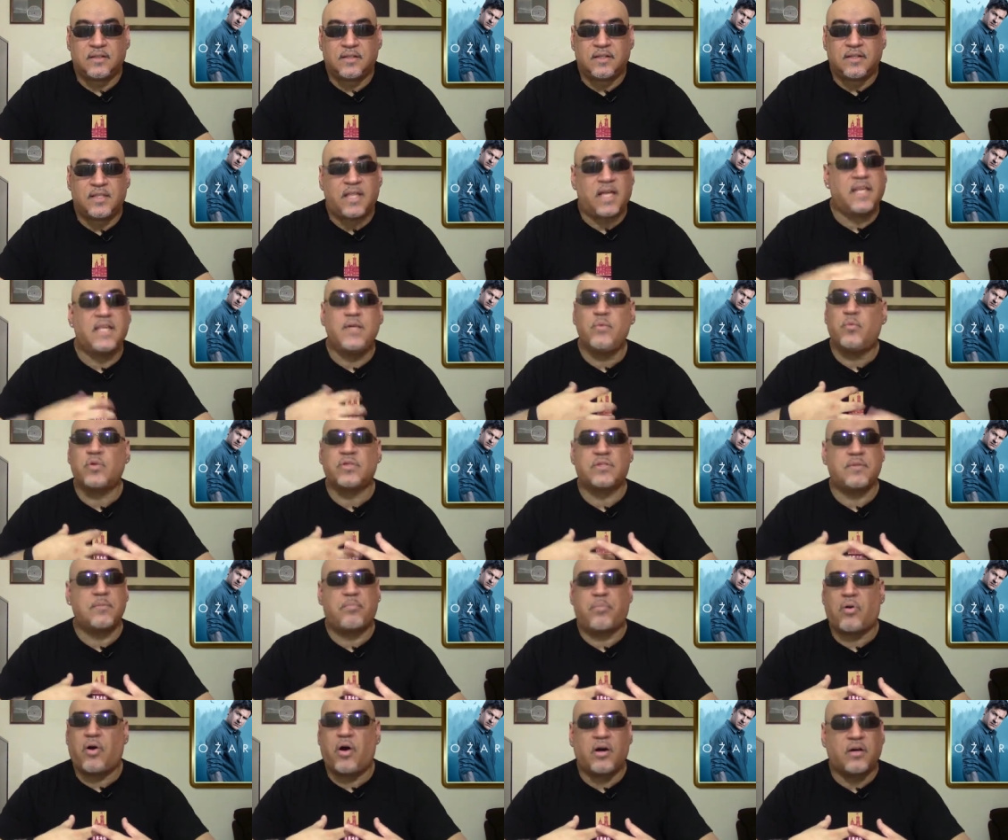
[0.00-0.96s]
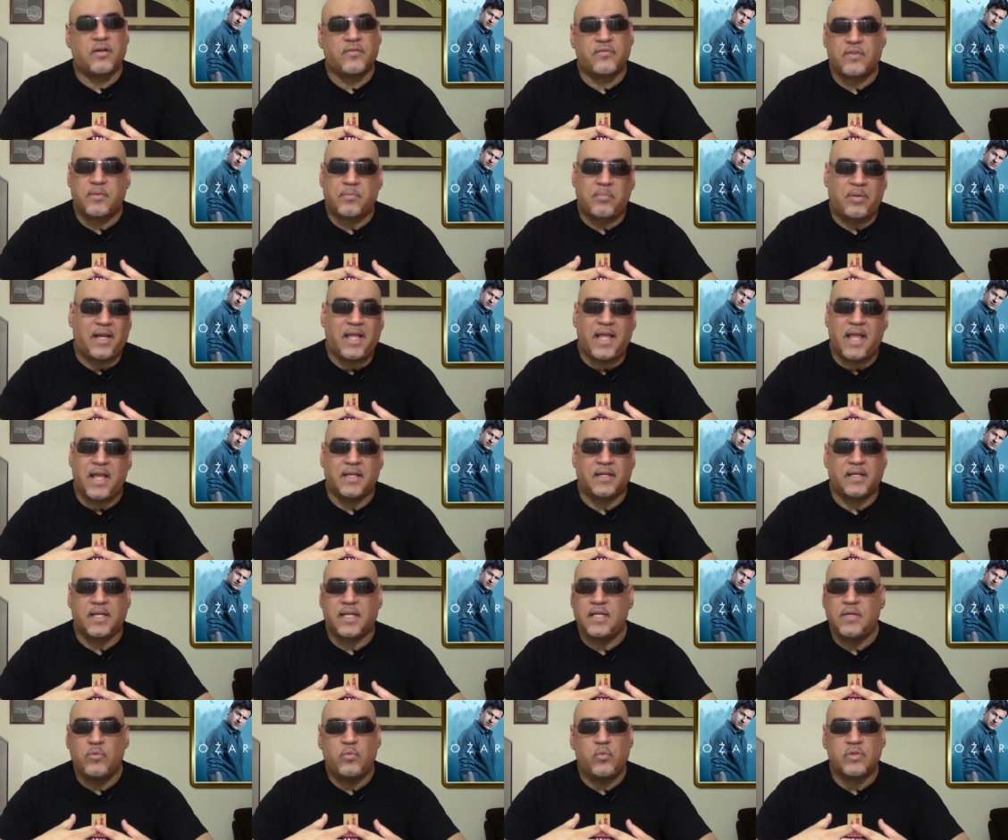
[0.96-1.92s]
that he wasn't part of the plan,
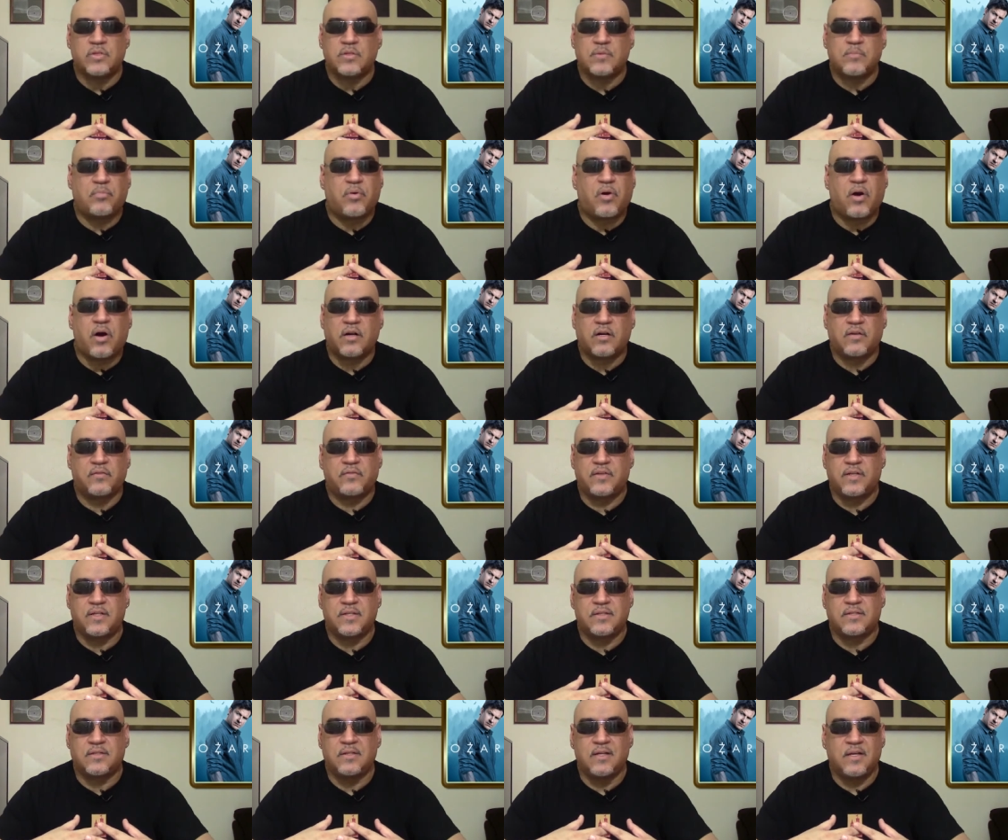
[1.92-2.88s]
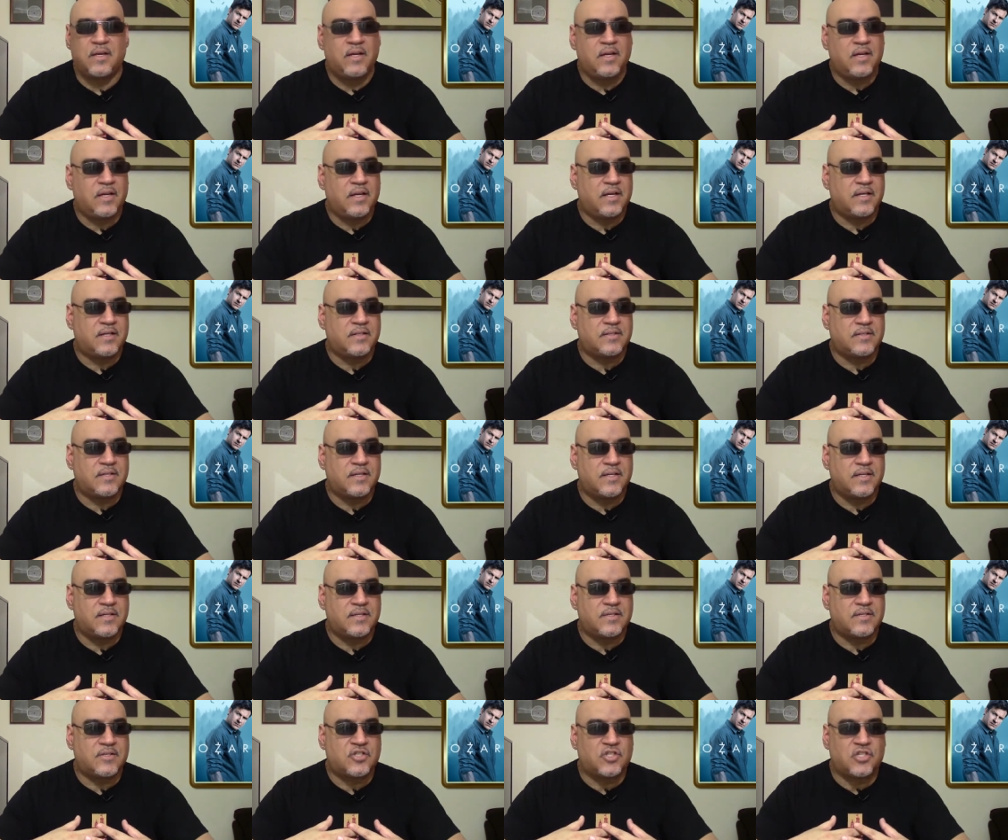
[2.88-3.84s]
that he wasn't part of his
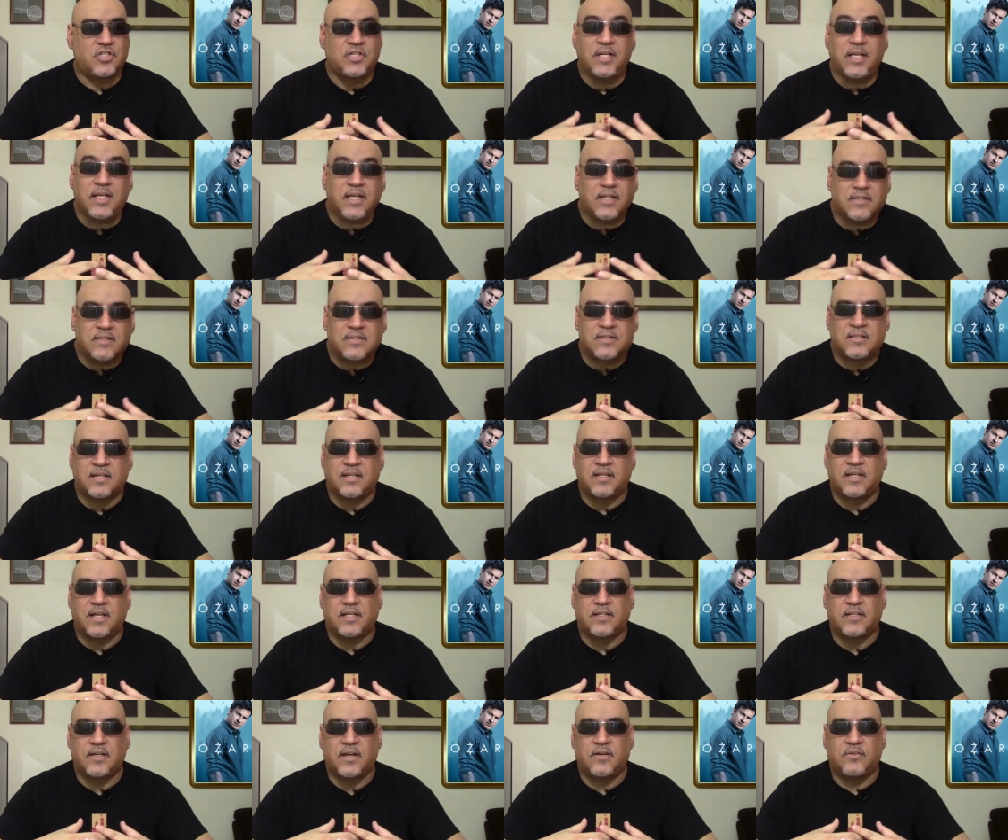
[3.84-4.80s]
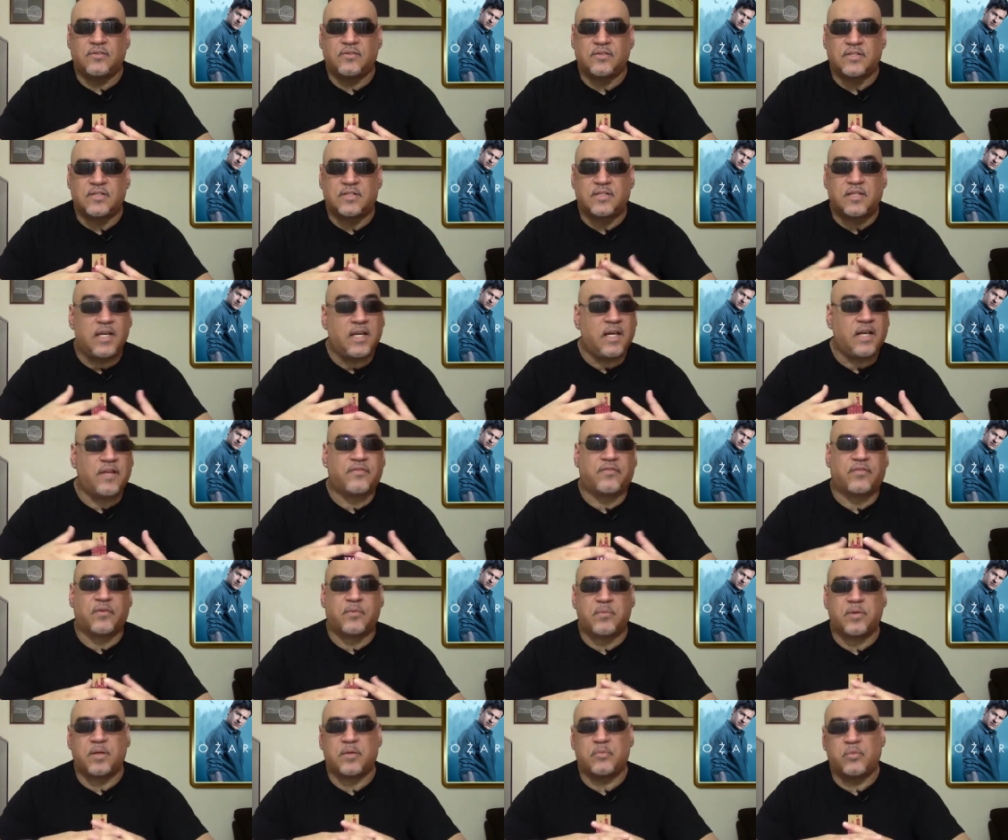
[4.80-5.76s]
cheats and stealing
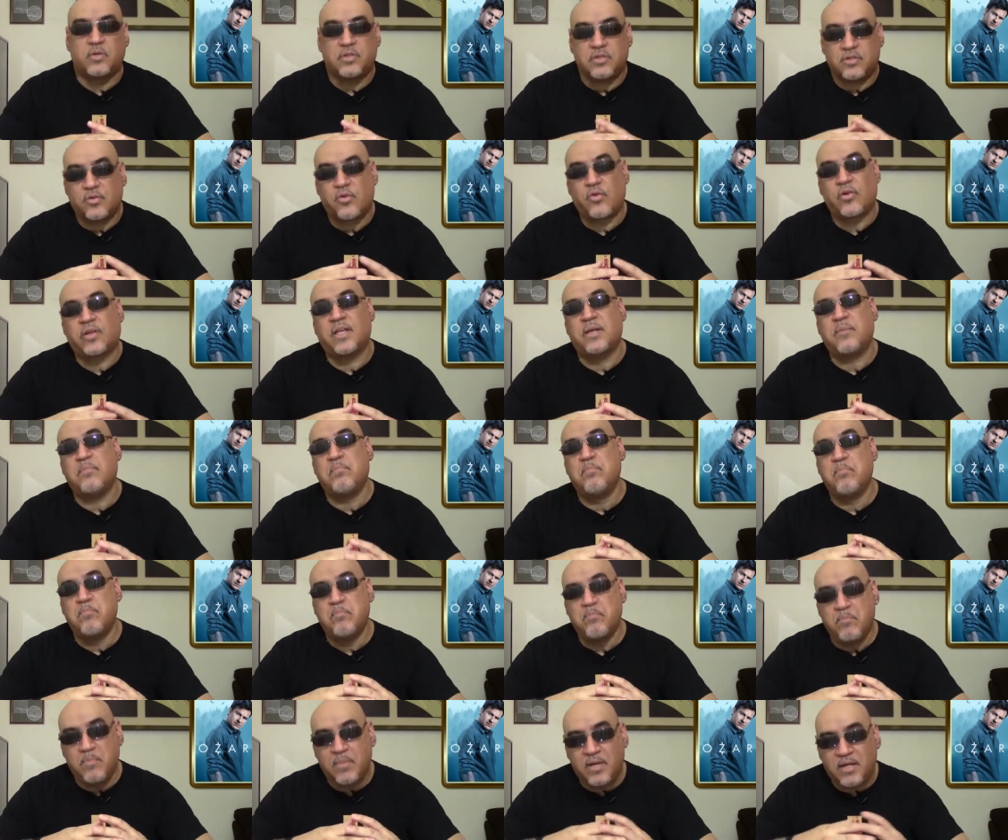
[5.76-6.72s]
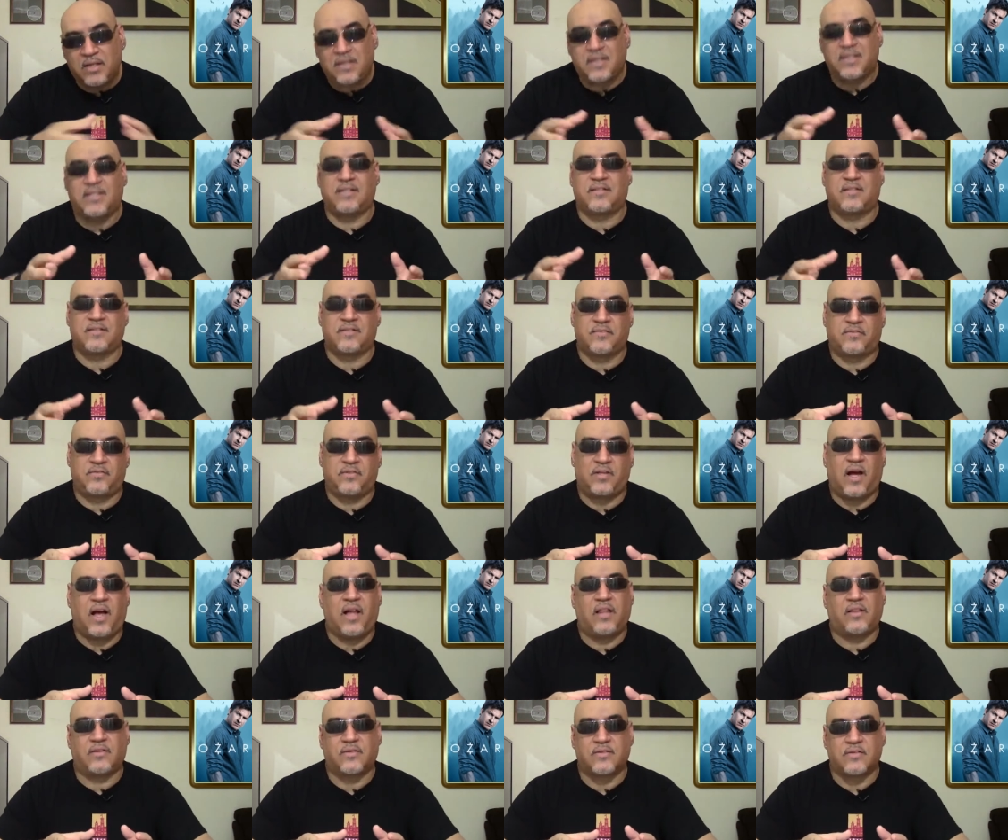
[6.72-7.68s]
from him. We're talking millions of
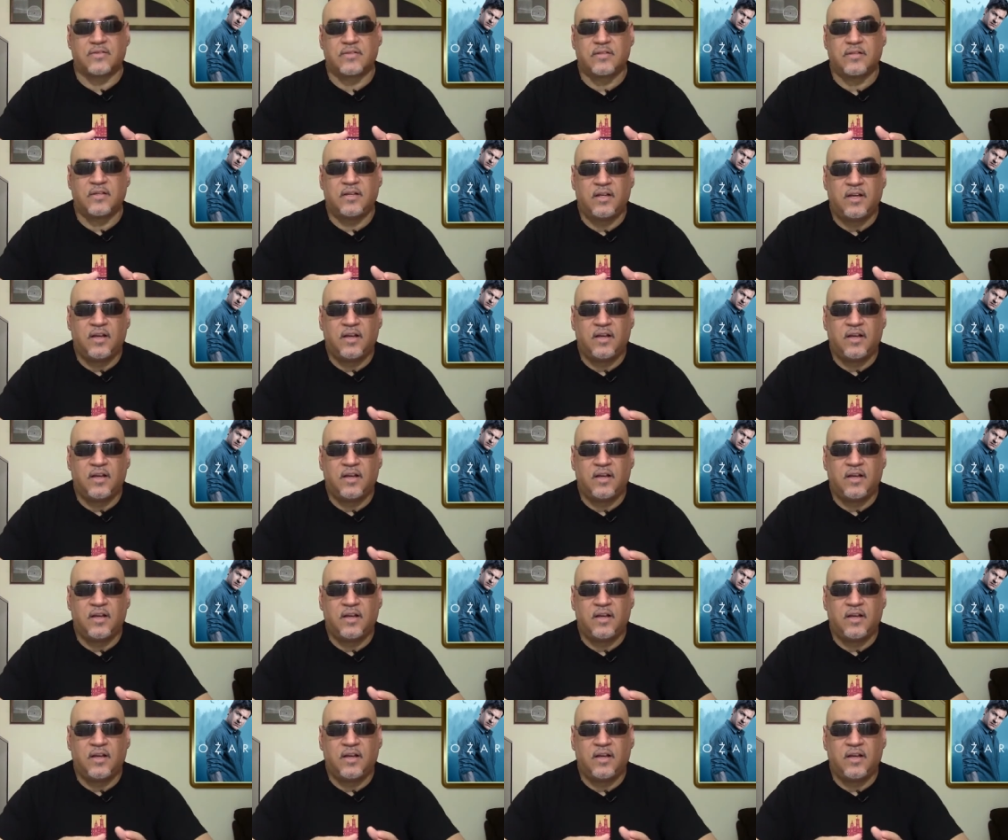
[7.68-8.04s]
dollars.